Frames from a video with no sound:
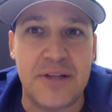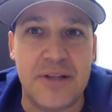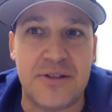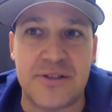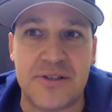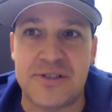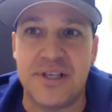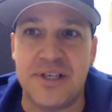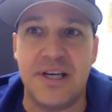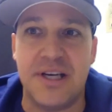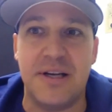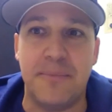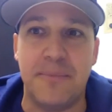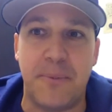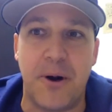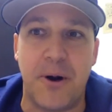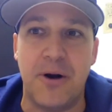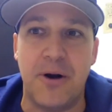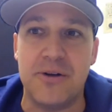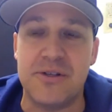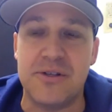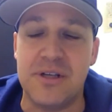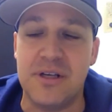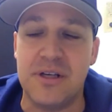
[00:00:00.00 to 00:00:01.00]
and to see it in
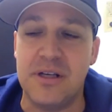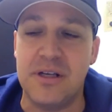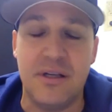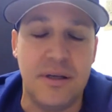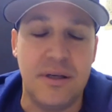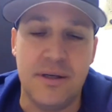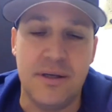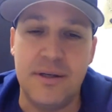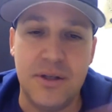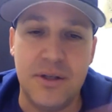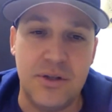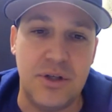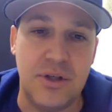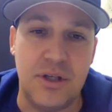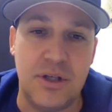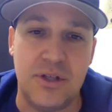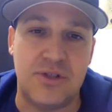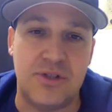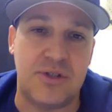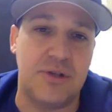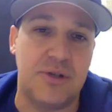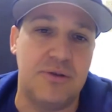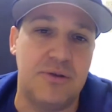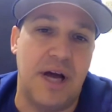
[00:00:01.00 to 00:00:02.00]
person,
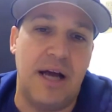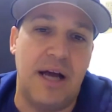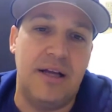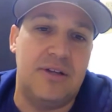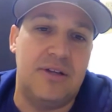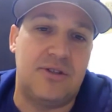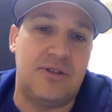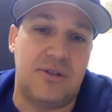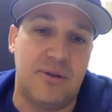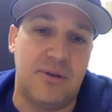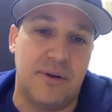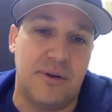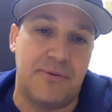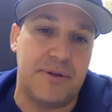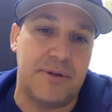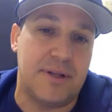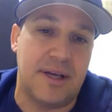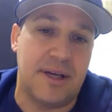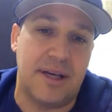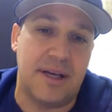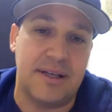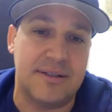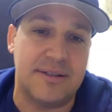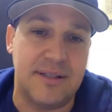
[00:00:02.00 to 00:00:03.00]
it's two different
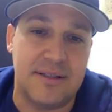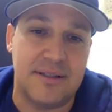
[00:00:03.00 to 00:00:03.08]
things.